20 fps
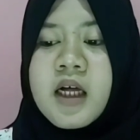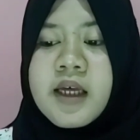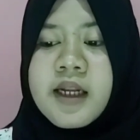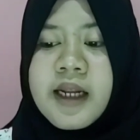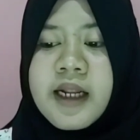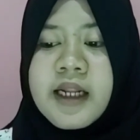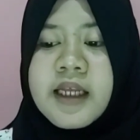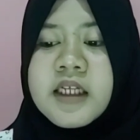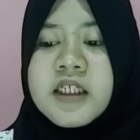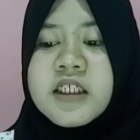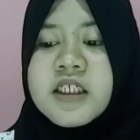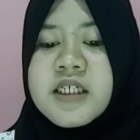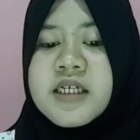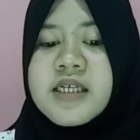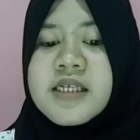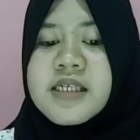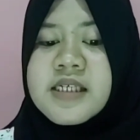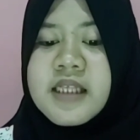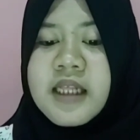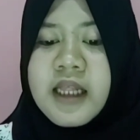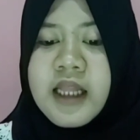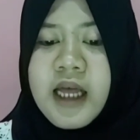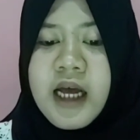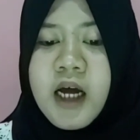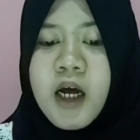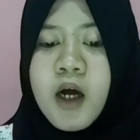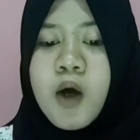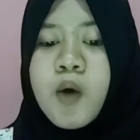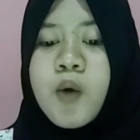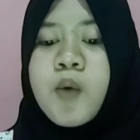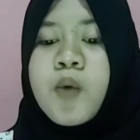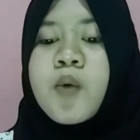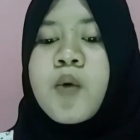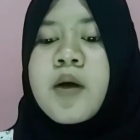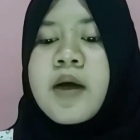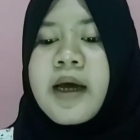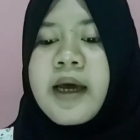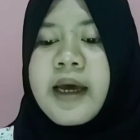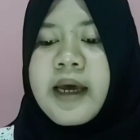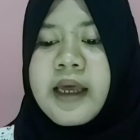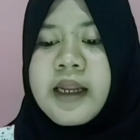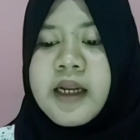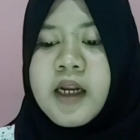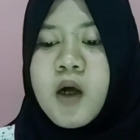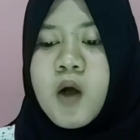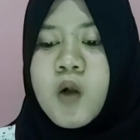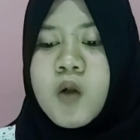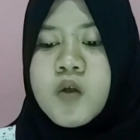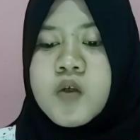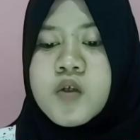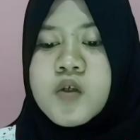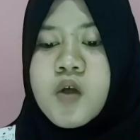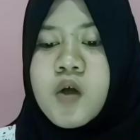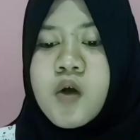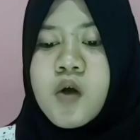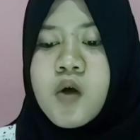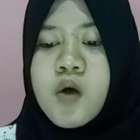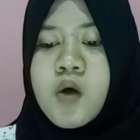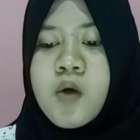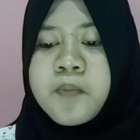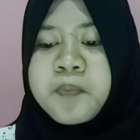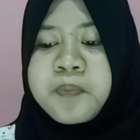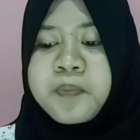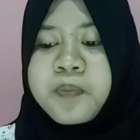religious law and also